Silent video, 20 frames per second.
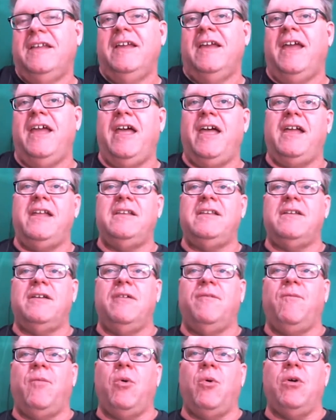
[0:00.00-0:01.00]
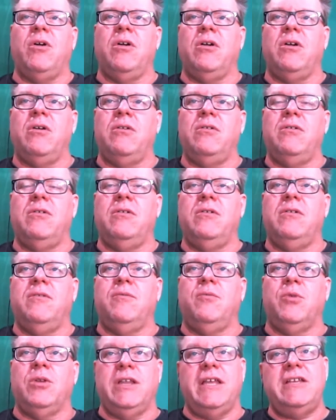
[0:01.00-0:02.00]
And for
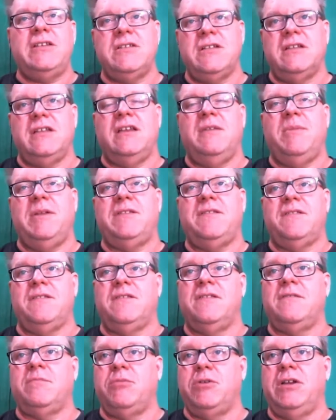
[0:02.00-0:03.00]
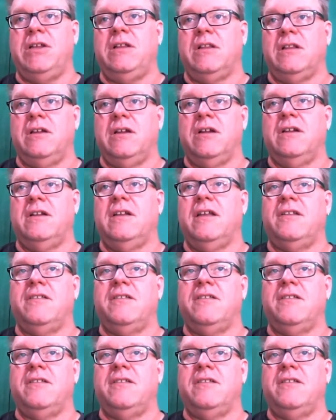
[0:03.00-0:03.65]
relational databases, it's pretty clear.